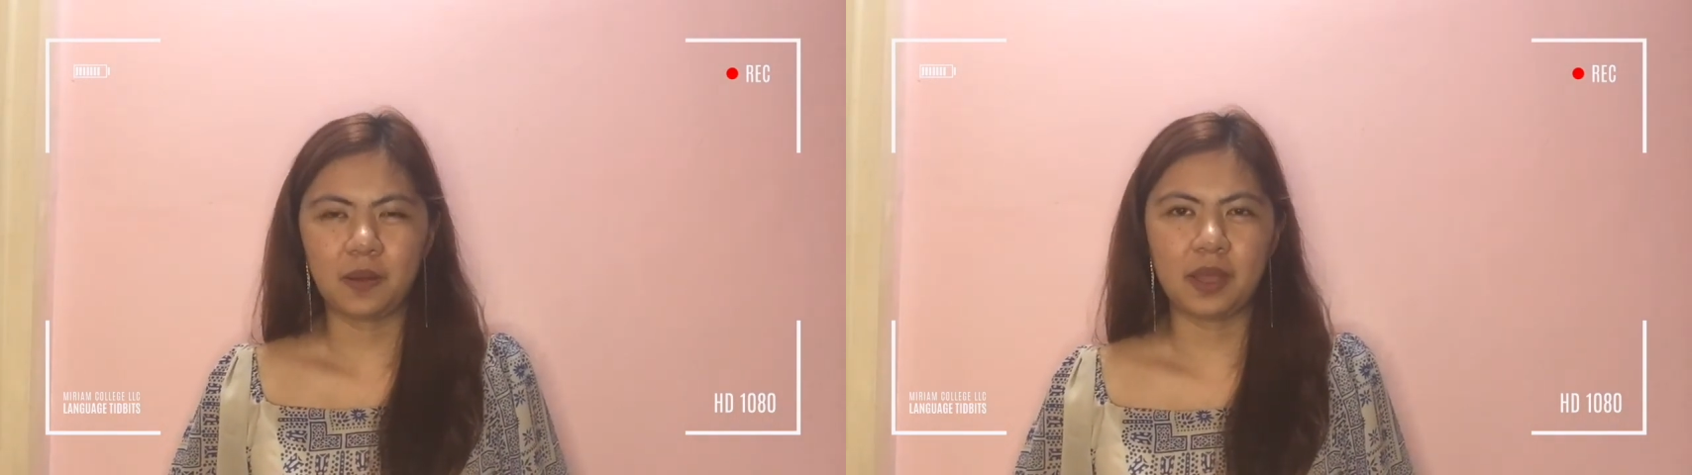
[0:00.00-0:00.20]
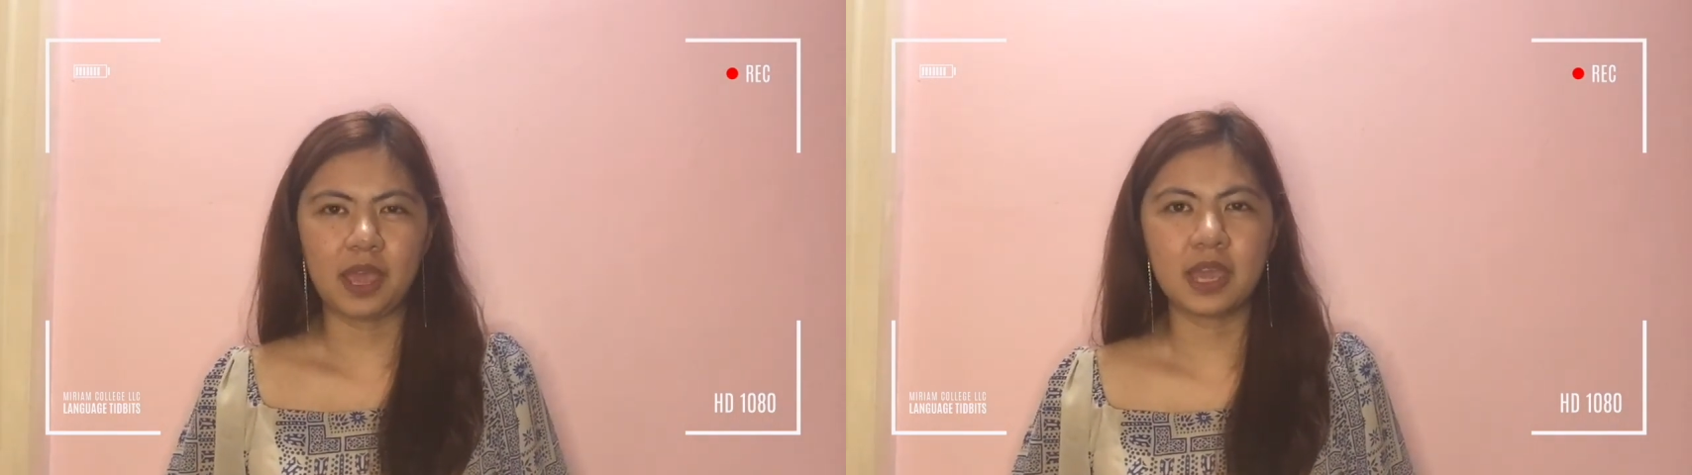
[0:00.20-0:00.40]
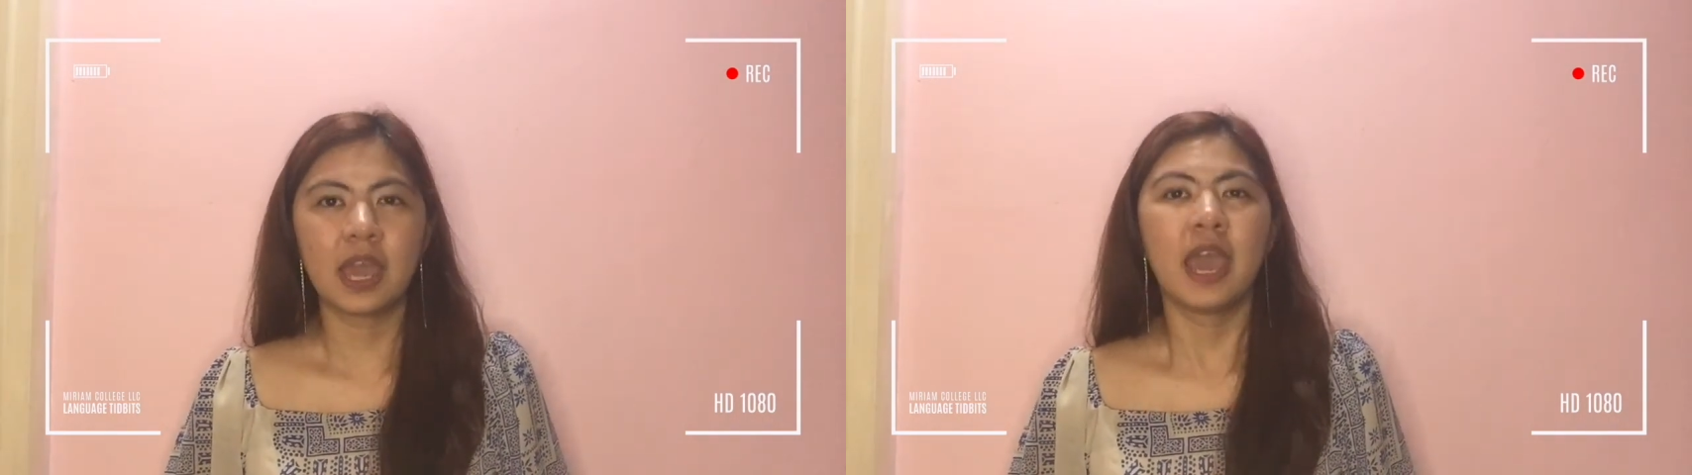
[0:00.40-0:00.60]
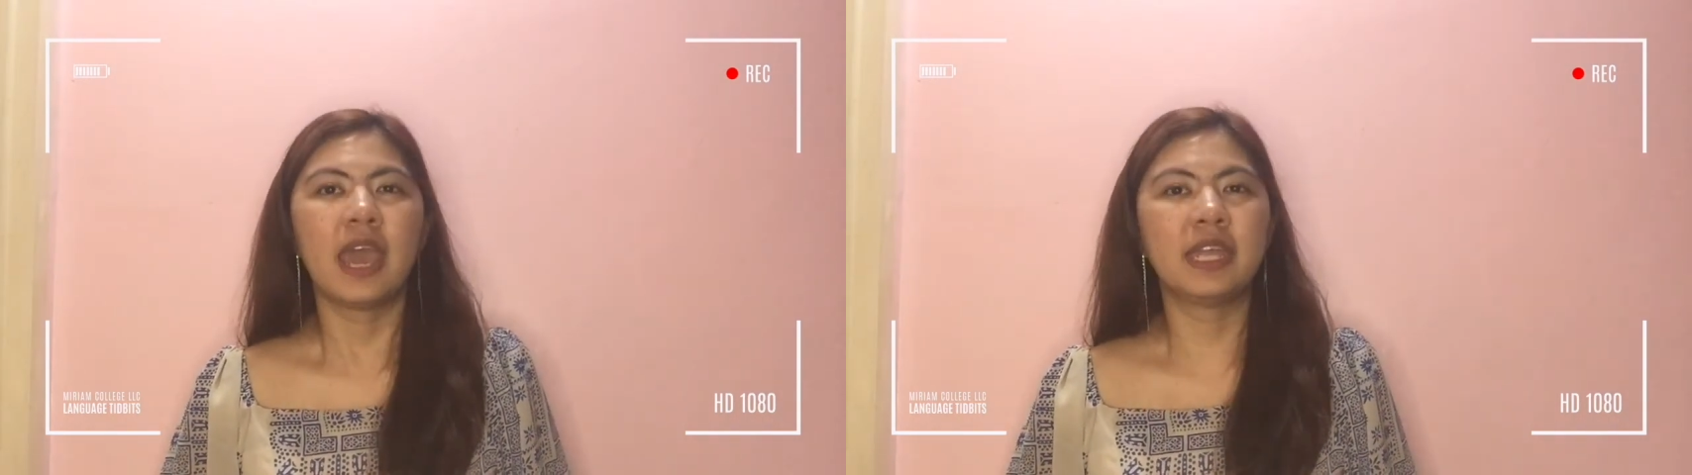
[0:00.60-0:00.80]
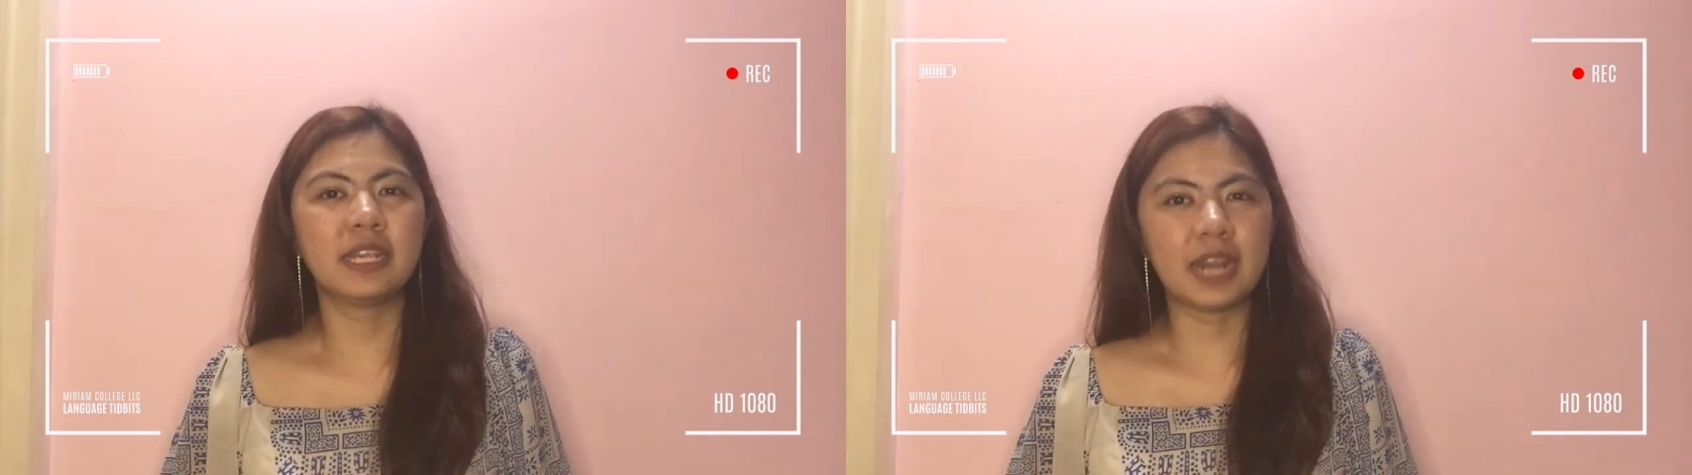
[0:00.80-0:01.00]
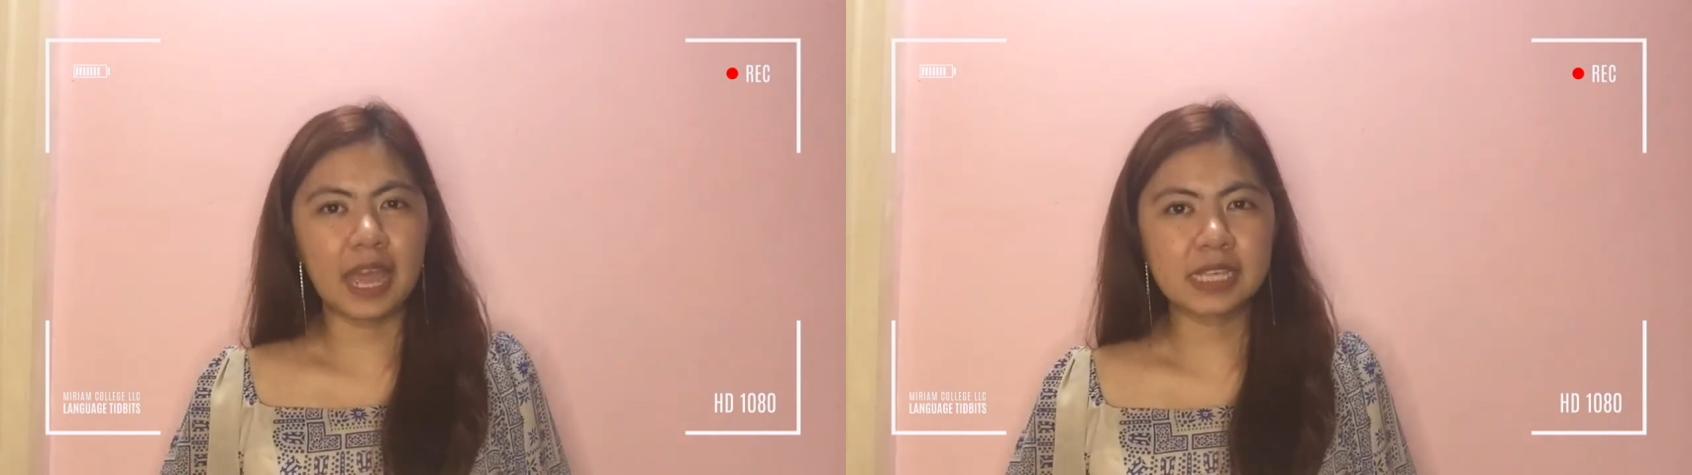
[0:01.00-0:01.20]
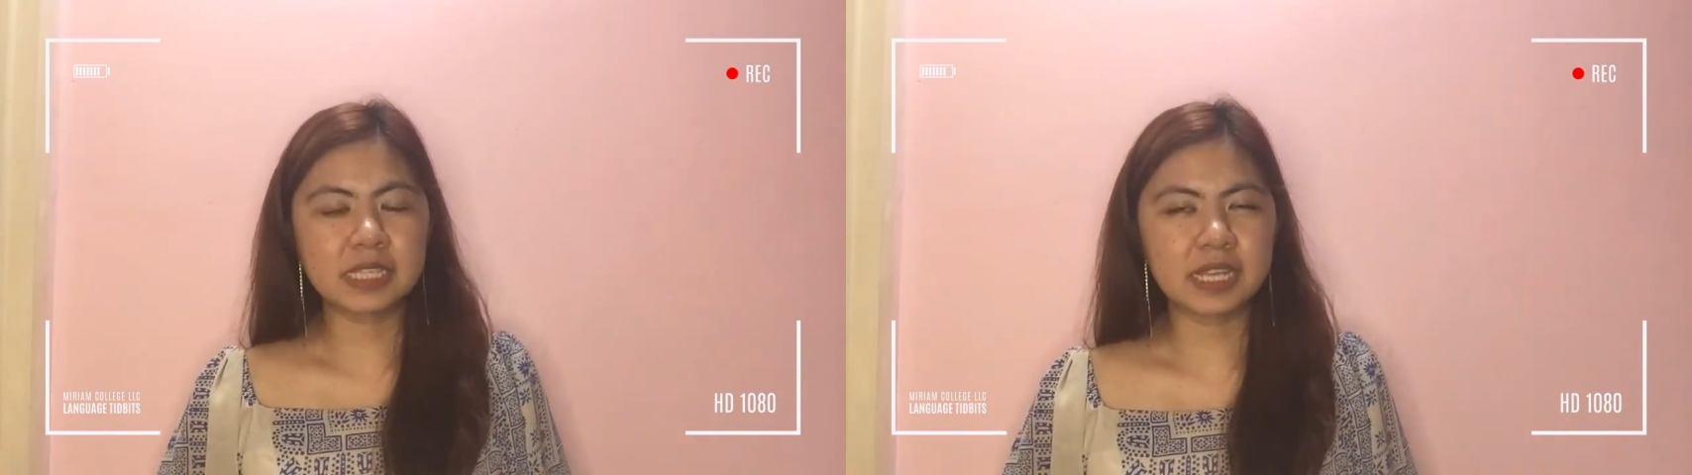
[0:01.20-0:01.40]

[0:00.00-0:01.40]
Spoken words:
Okay? And last